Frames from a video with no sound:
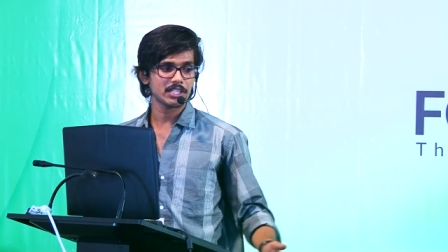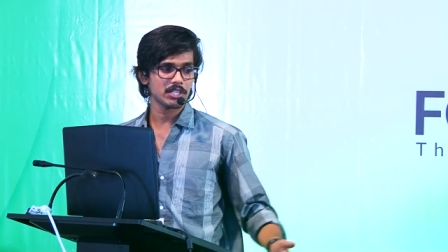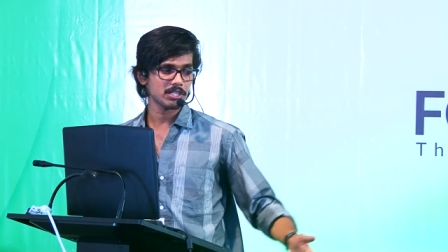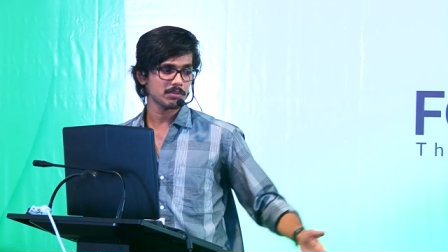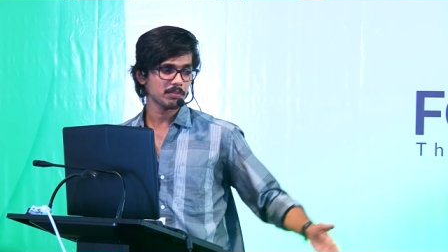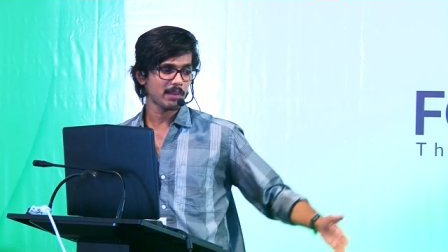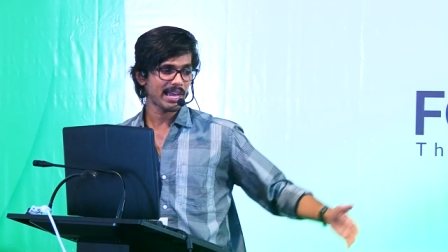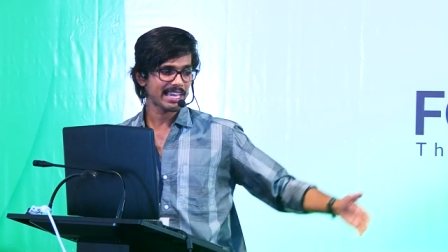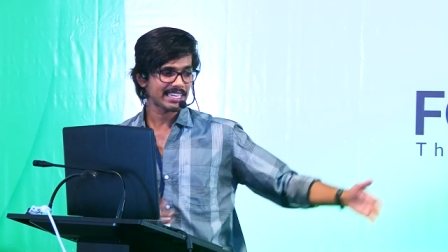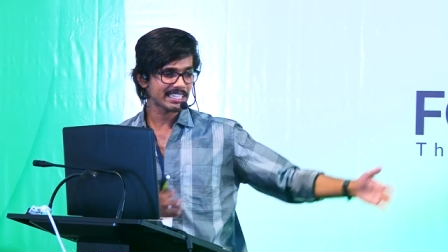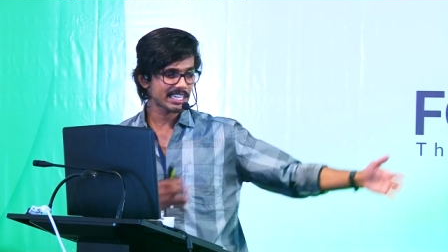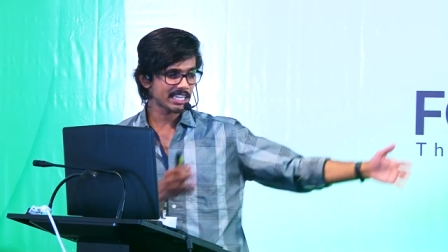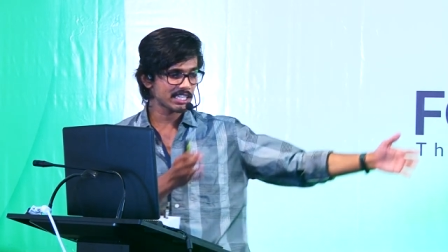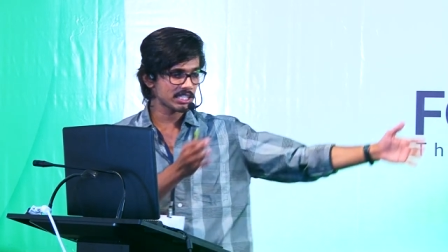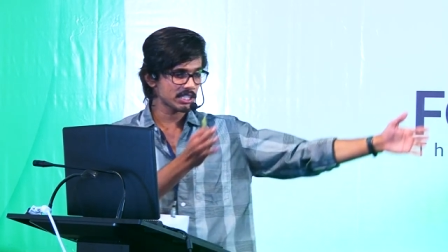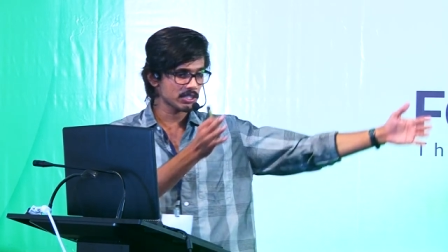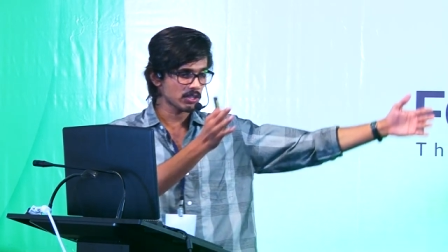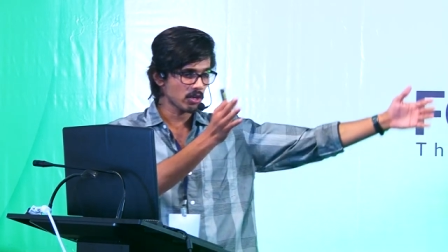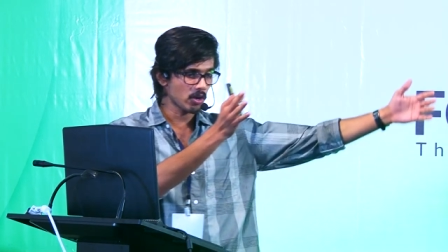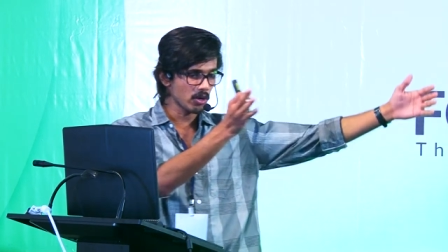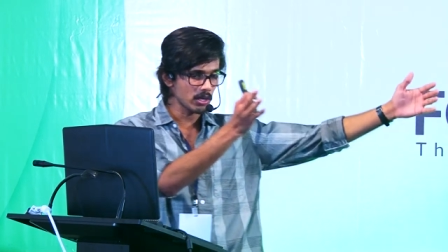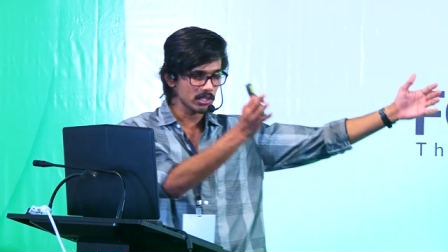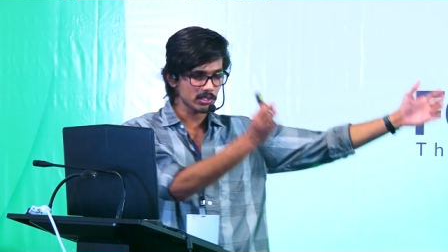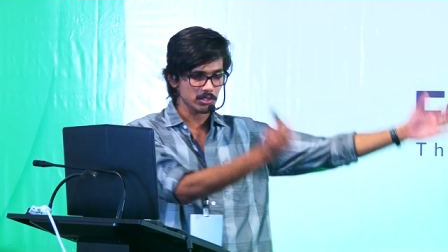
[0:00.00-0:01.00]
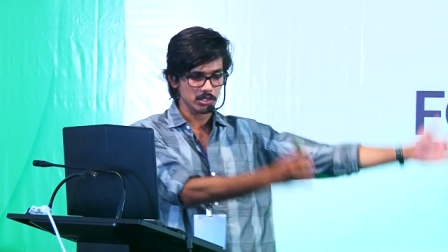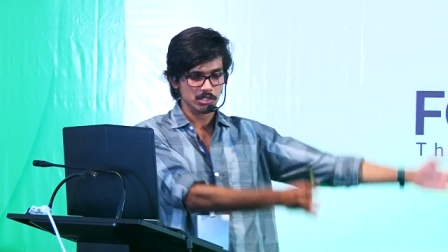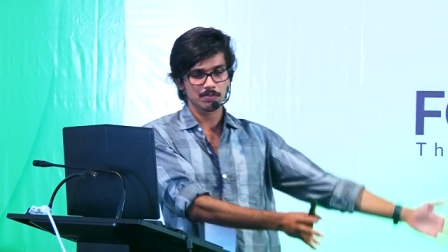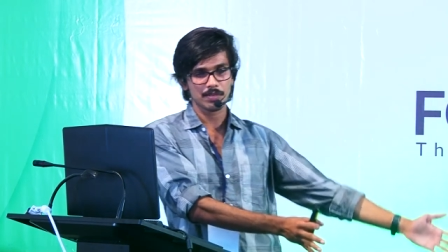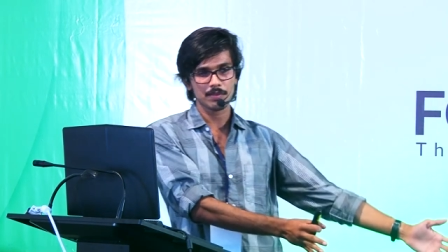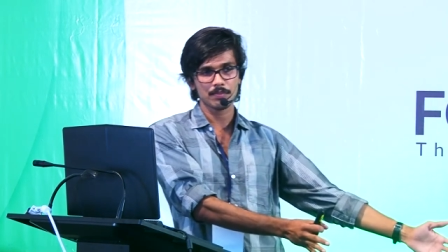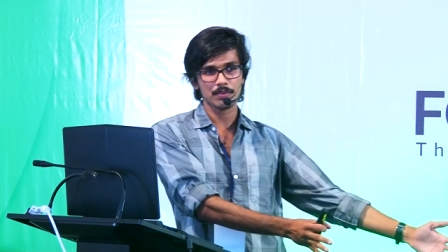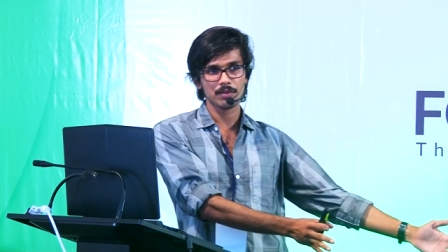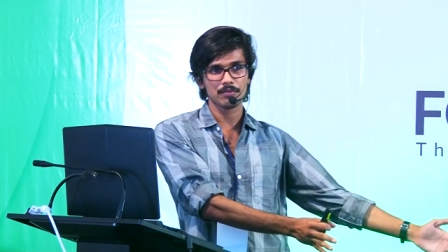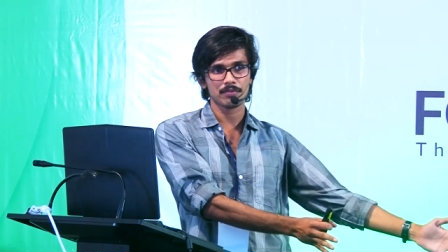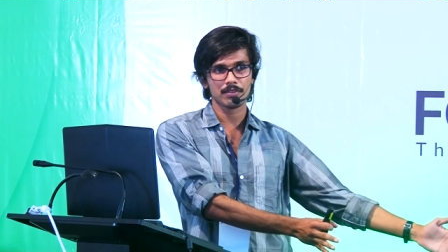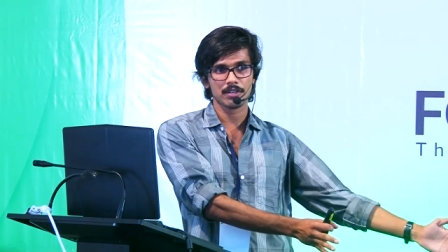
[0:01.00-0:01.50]
of migrating all those
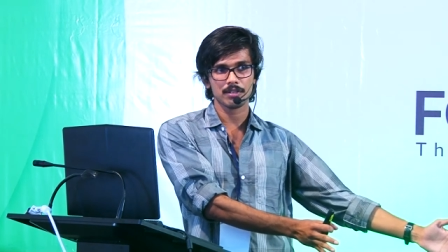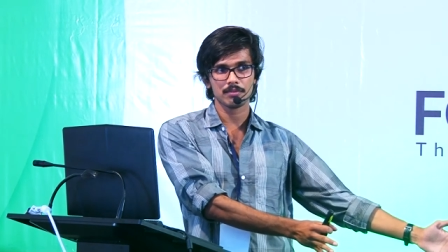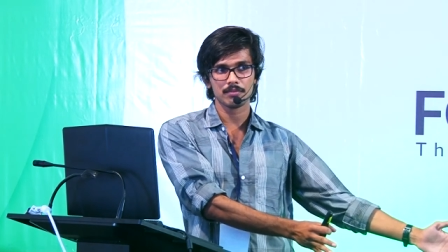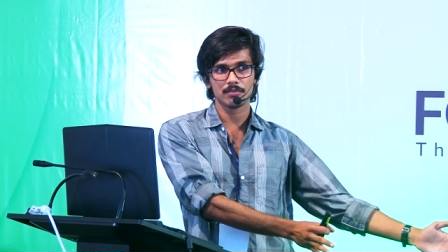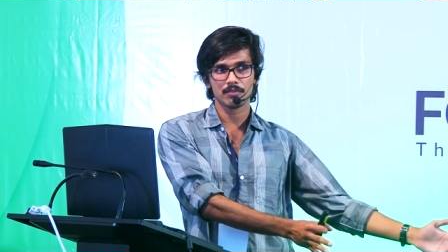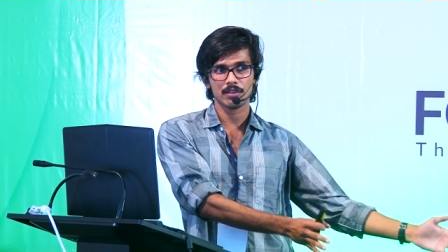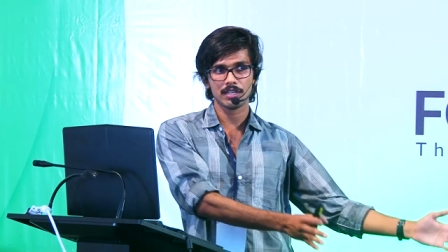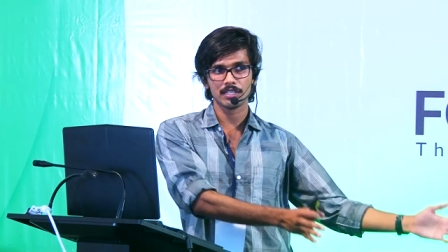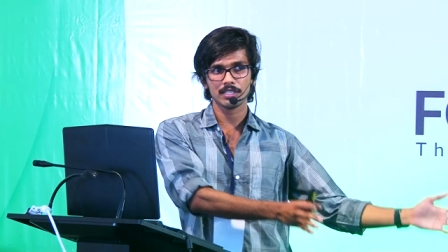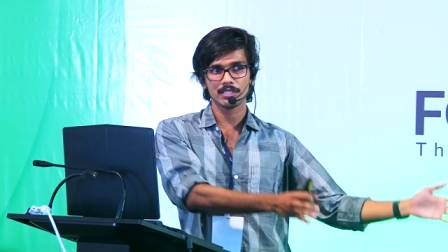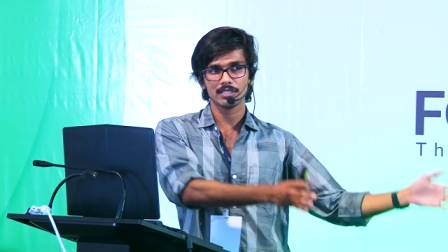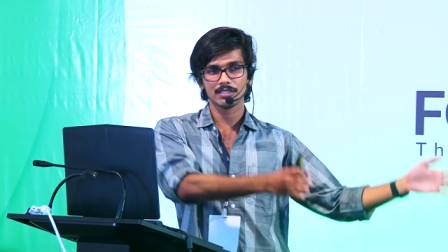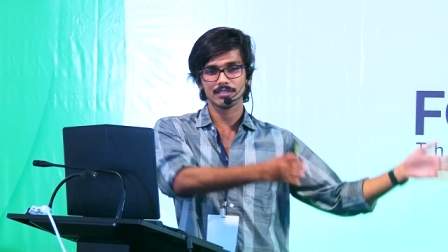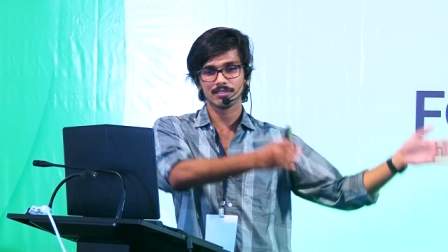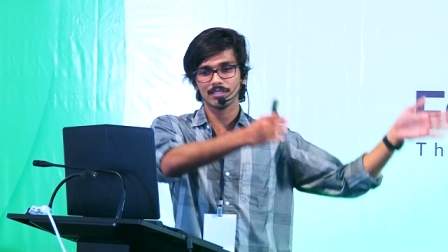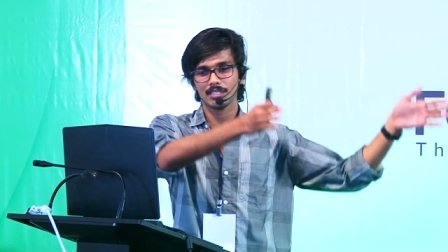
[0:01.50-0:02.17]
people from one